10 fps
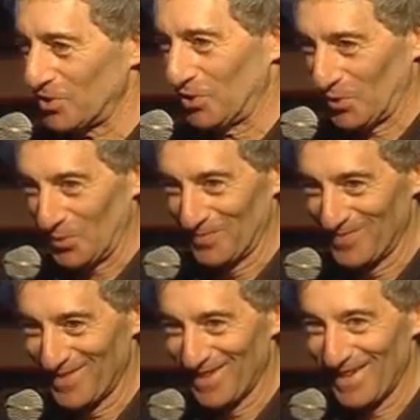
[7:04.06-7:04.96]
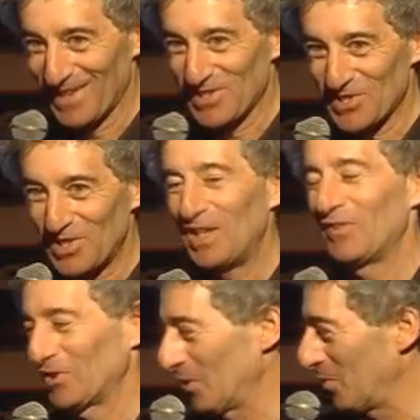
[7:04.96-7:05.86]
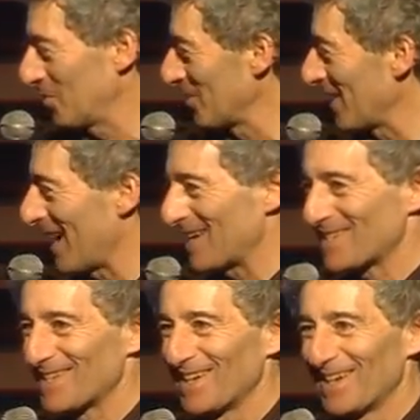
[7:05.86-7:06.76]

to you deceiving you for the last